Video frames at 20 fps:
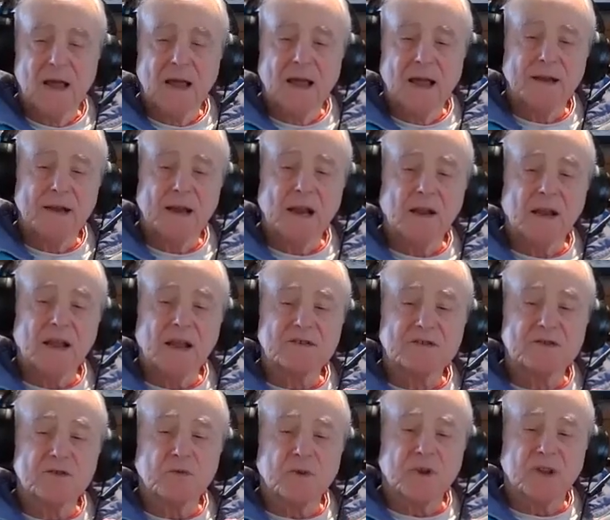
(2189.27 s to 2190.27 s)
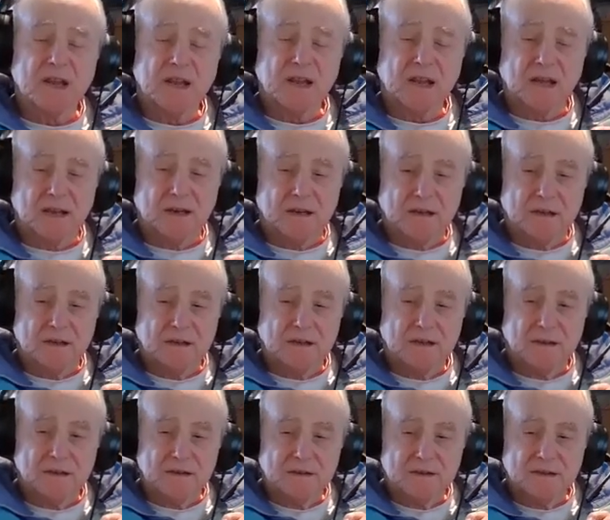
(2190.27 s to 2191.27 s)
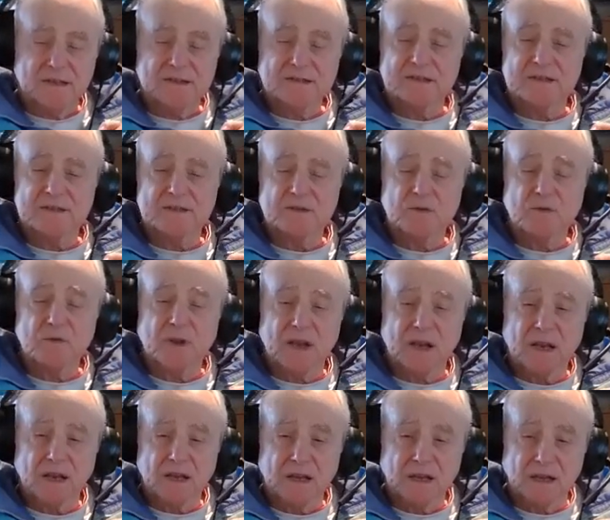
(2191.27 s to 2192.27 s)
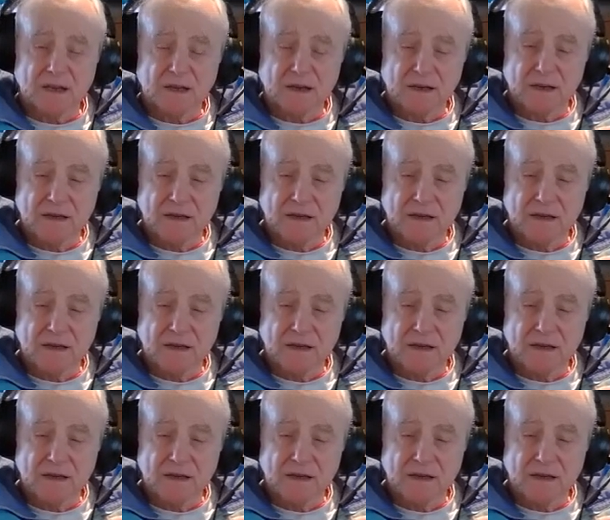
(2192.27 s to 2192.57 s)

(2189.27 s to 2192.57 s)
Now let's do it again. Let's just do that again.